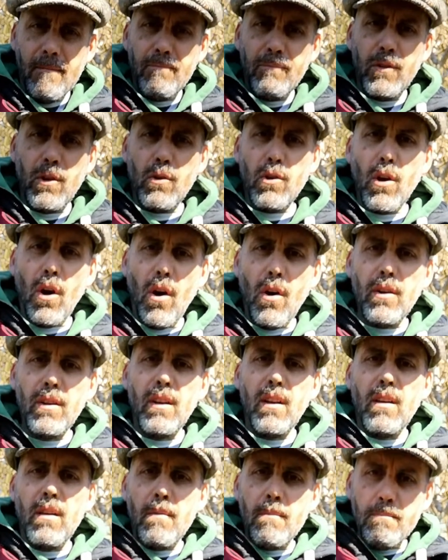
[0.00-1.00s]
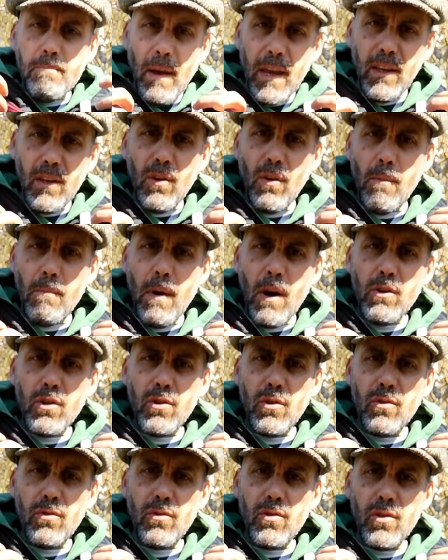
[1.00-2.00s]
You can't make your
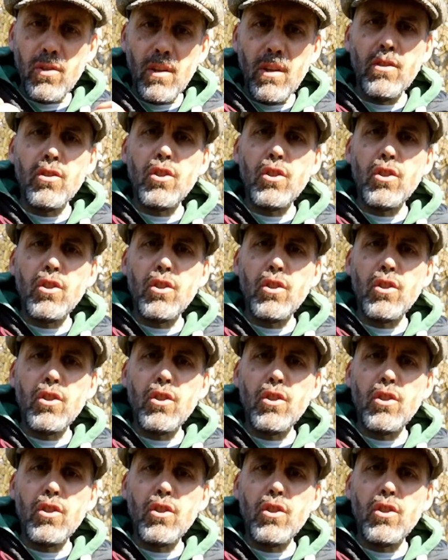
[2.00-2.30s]
emotions